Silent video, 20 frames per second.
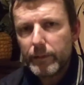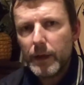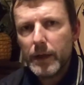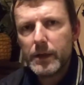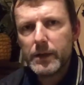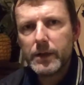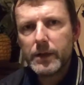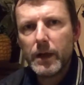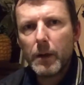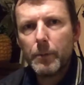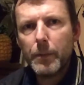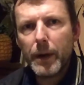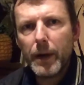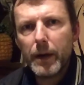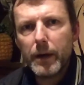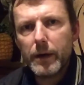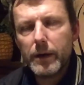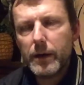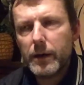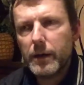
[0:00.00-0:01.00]
he's
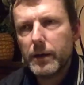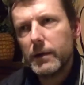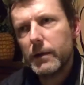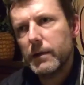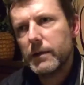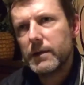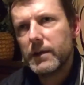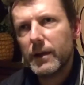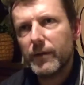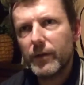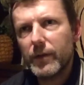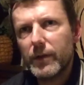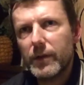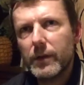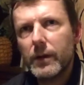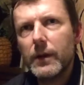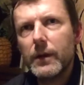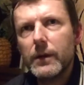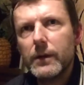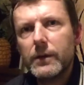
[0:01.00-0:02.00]

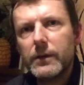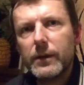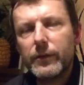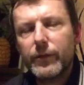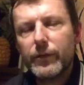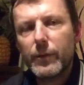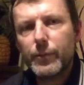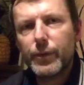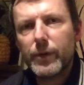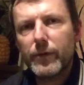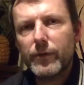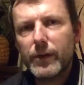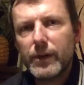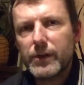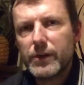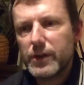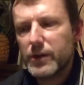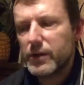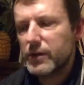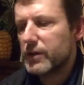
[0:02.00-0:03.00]
given different
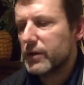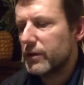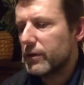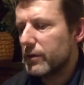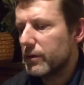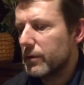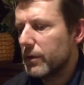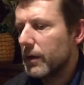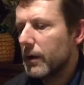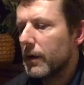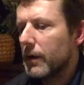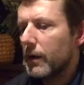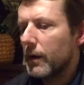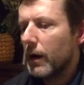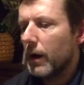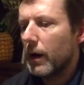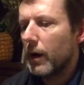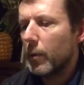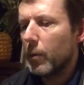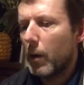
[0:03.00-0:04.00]
privileges to
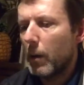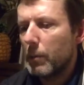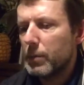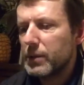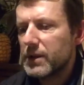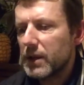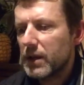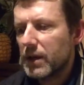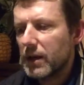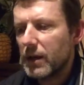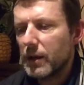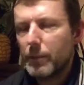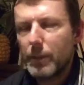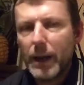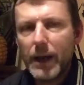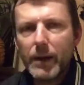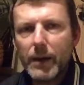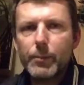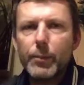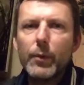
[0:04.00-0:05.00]
one particular
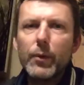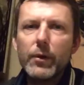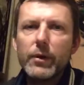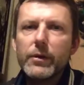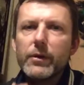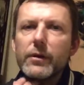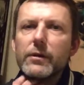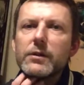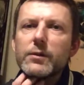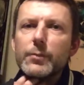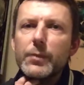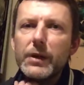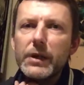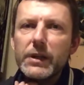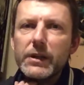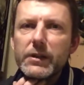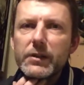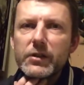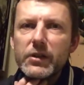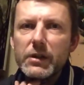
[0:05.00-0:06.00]
black boy that's
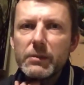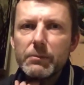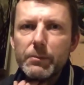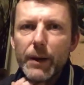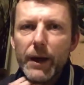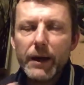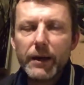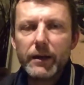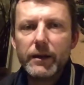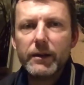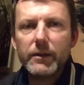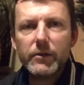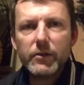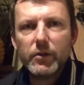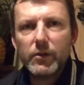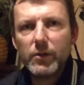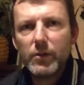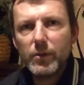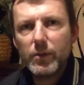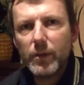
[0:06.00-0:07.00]
been sent back
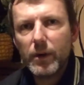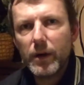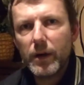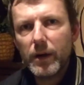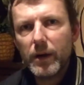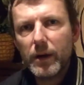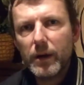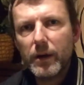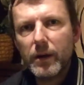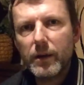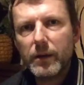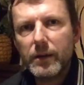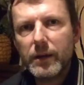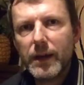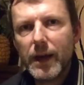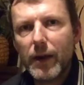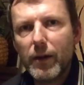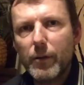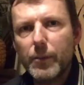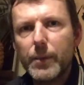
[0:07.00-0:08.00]
to the
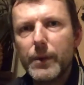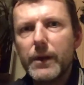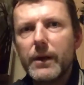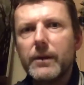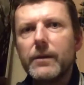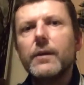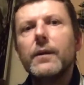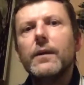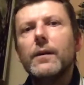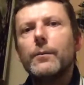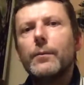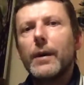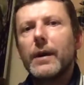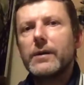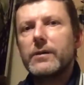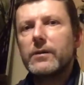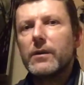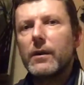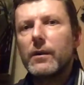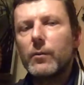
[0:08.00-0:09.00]
Caribbean
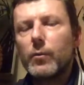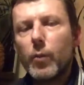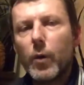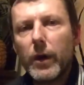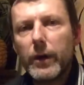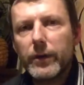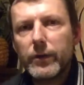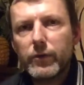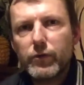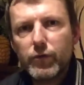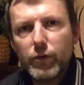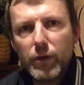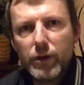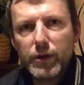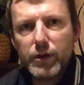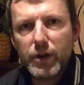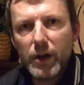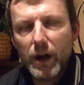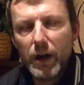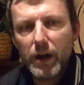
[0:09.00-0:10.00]
based on one drug
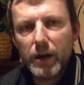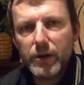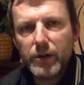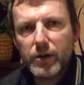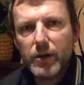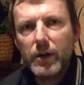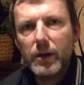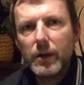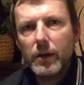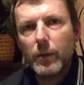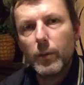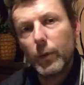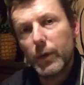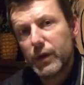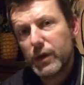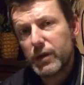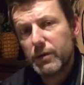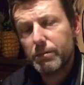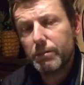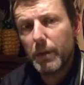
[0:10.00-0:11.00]
charge,
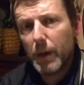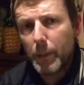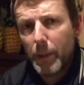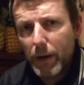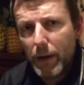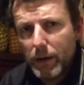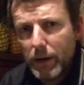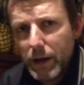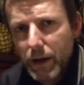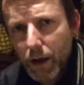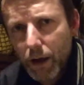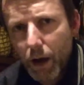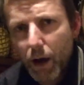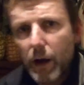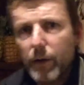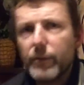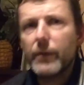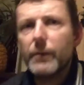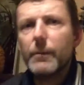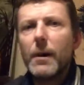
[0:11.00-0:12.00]
which apparently a
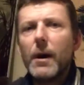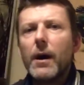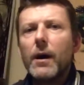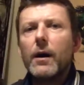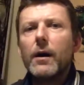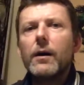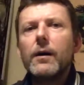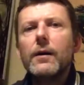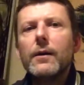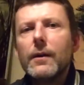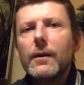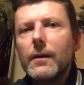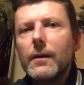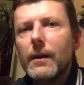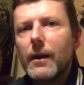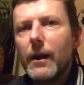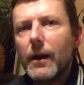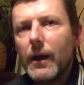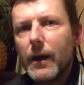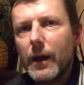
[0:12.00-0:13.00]
lot of them are,
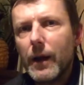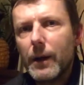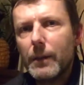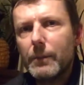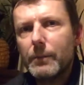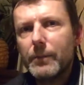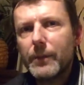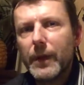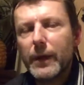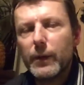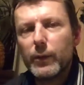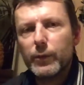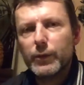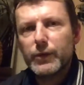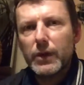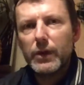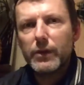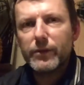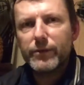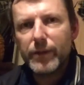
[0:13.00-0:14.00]
and
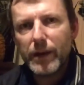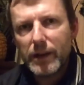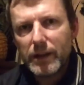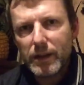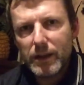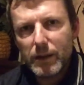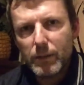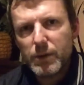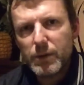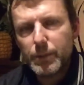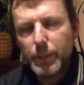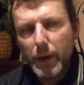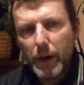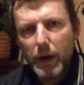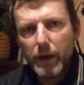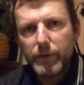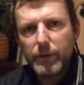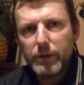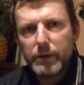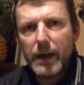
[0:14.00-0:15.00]
also the fact that he was
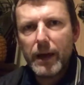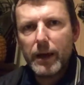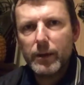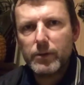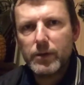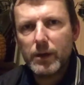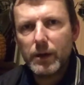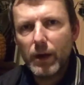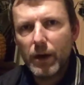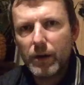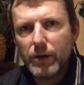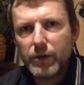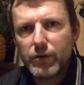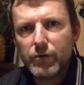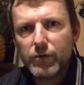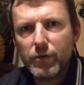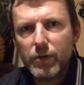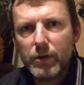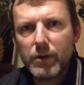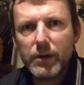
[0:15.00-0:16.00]
part of a county lines
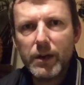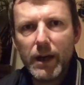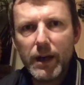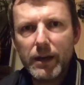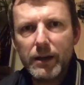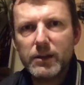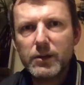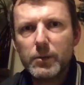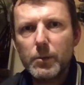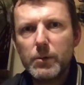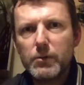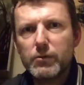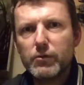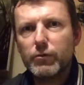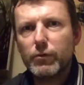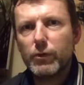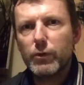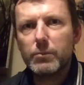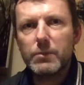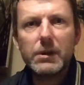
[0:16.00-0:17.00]
drug gang, so he was
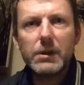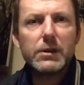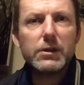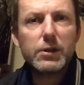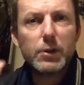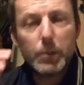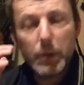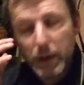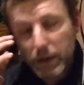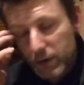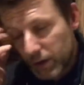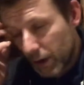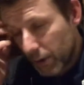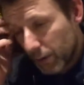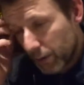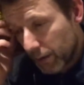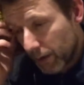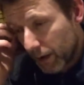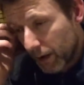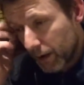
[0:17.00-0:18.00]
groomed into it.
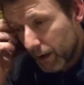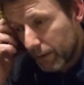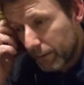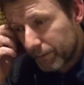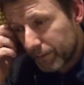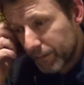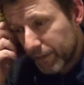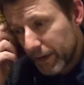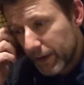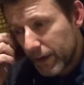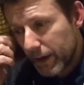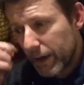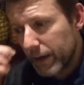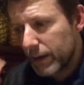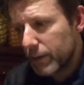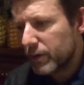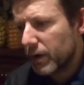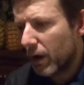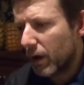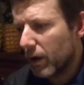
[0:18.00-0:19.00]
So and
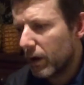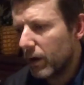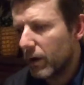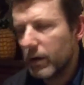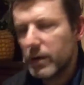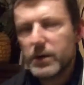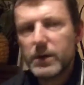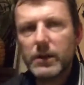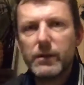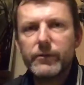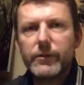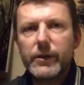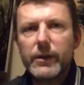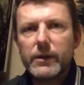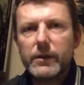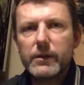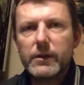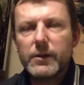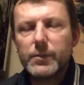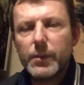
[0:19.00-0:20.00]
he was highlighting the
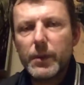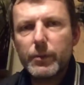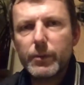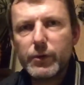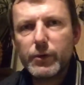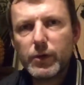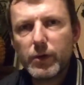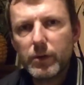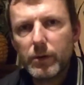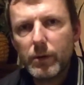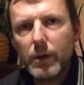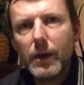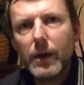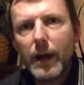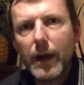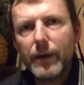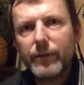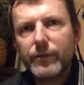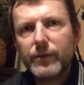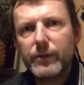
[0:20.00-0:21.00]
fact that these people shouldn't
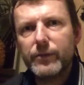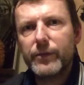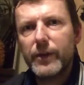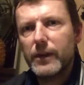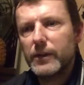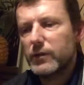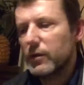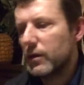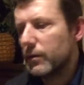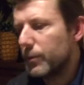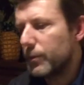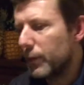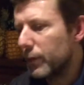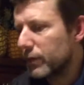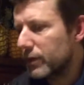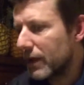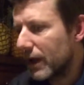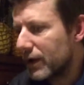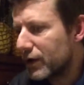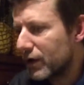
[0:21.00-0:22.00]
have to face
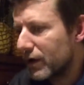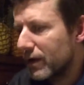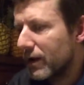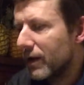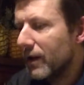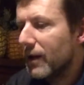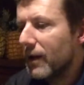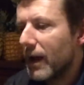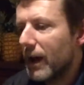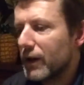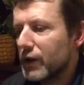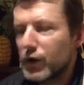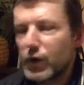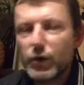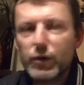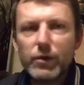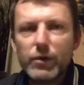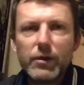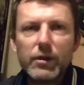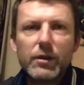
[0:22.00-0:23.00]
deportation, and
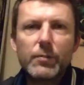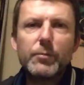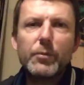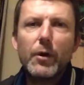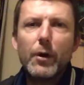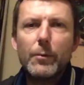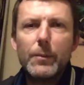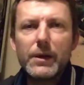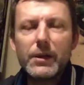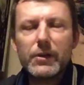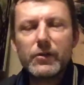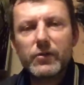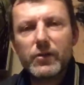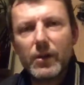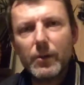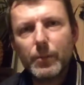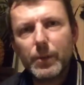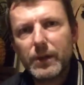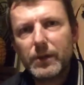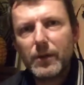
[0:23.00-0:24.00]
shouldn't the Prime
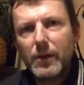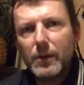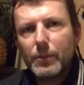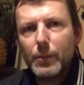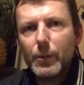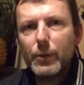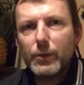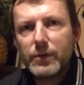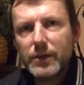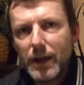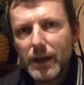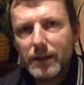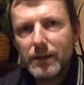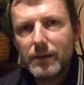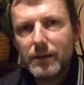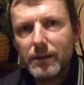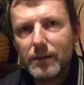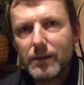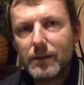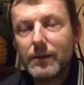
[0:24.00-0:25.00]
Minister be
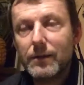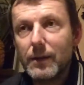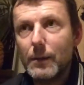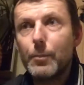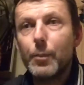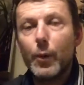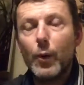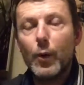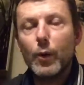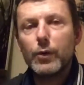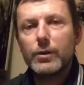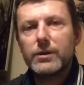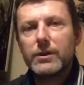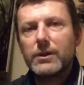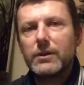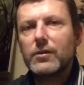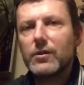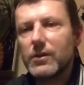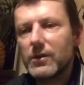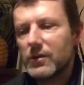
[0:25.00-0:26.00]

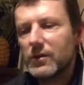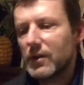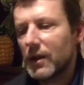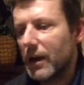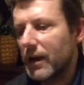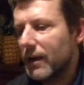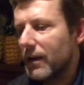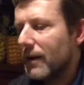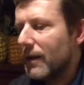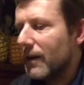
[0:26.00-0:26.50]
deported, should I say,